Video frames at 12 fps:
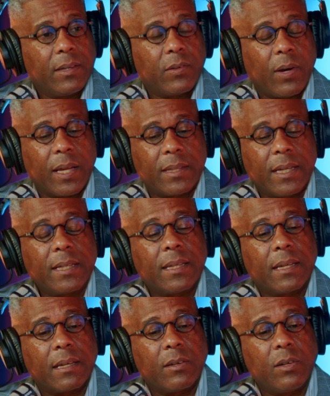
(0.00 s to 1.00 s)
So I think
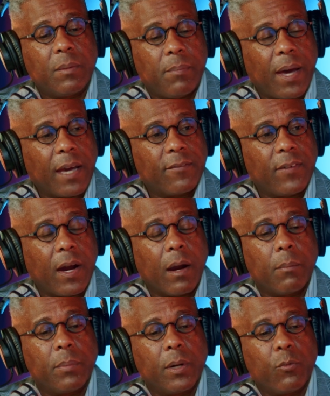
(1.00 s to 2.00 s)
that it could
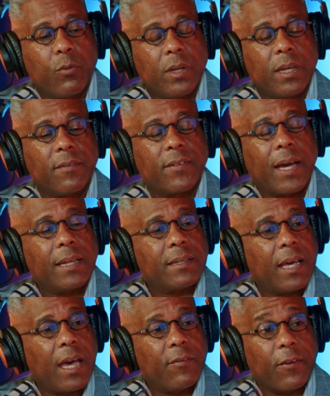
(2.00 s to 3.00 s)
backfire, but we have got
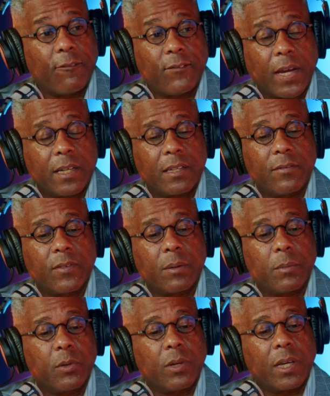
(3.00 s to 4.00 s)
to have effective
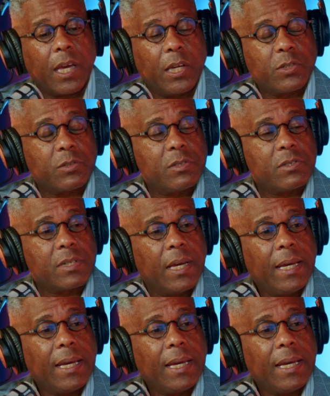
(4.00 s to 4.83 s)
communications,